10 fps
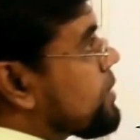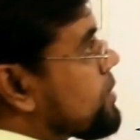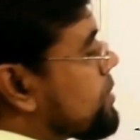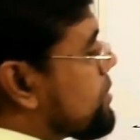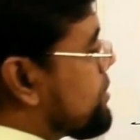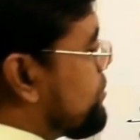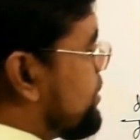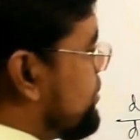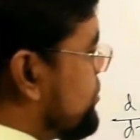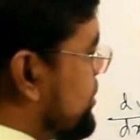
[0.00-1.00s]
you are
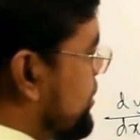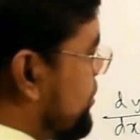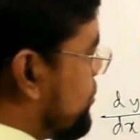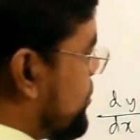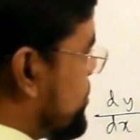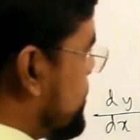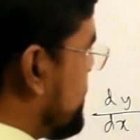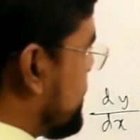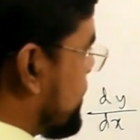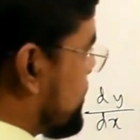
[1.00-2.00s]
using cos
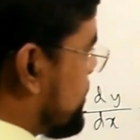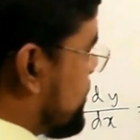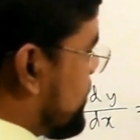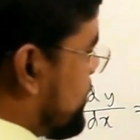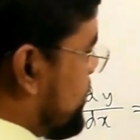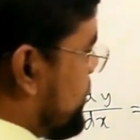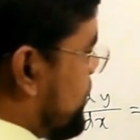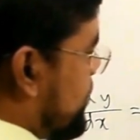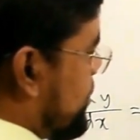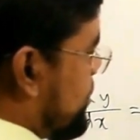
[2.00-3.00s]
3x,
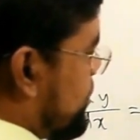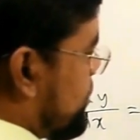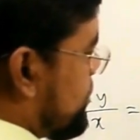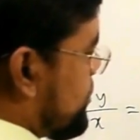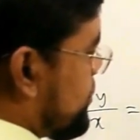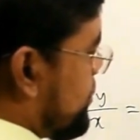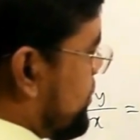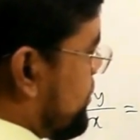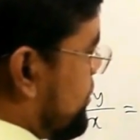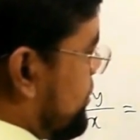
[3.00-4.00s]
so you
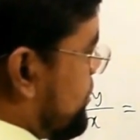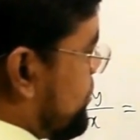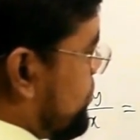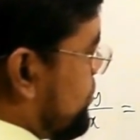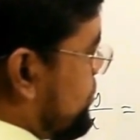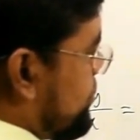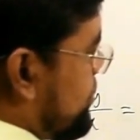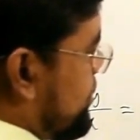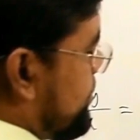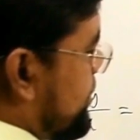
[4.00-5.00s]
need to
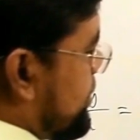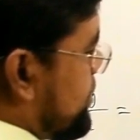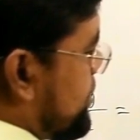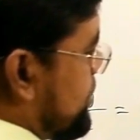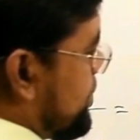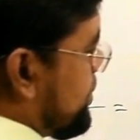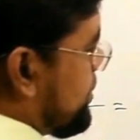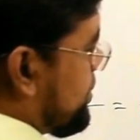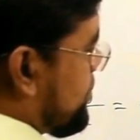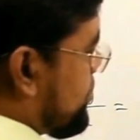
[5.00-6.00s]
differentiate
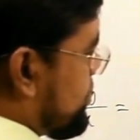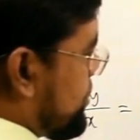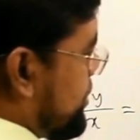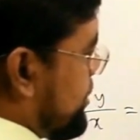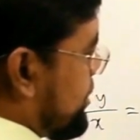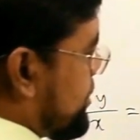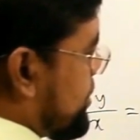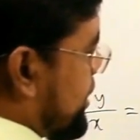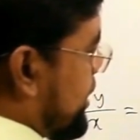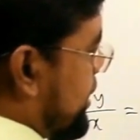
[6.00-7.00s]
cos 3x
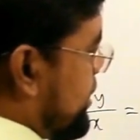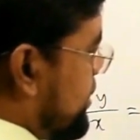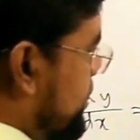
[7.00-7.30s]
again,